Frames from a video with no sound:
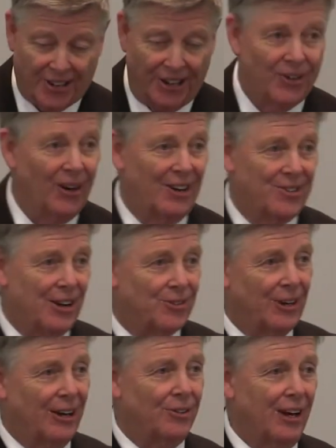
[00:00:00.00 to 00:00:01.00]
into
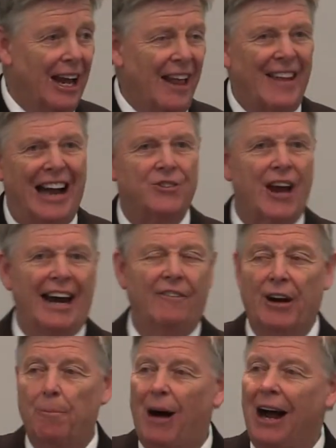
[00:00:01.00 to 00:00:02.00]
existence. That's not
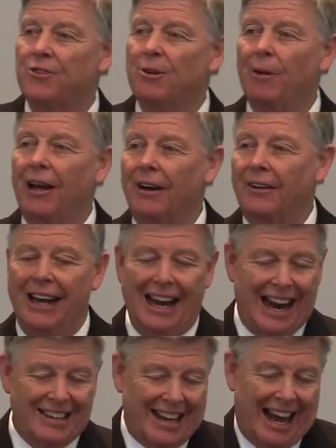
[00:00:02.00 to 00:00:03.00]
even a possibility.
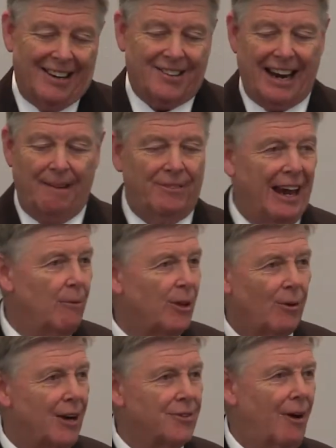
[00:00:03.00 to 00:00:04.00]
That's kind of same thing with the
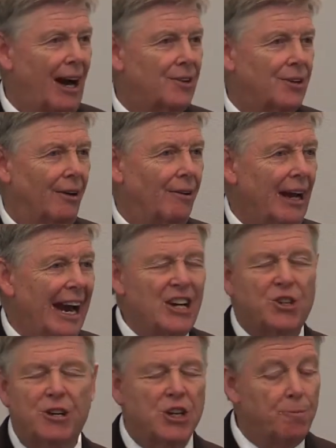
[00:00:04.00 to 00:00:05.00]
resurrection. It's
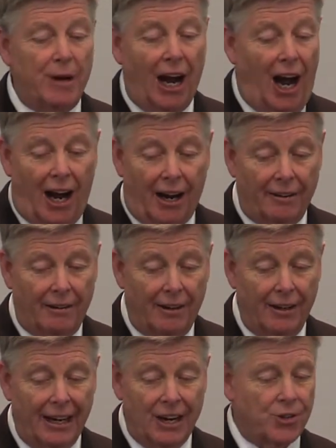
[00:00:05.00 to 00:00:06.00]
just beyond
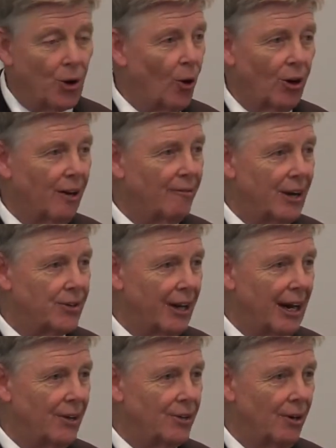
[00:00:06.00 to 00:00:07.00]
historical
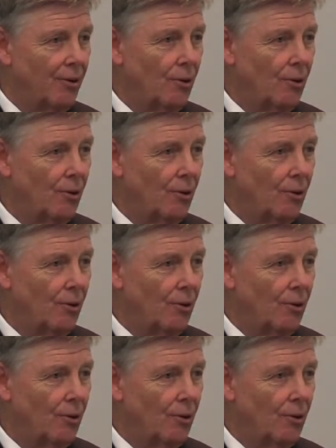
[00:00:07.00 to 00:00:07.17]
investigation.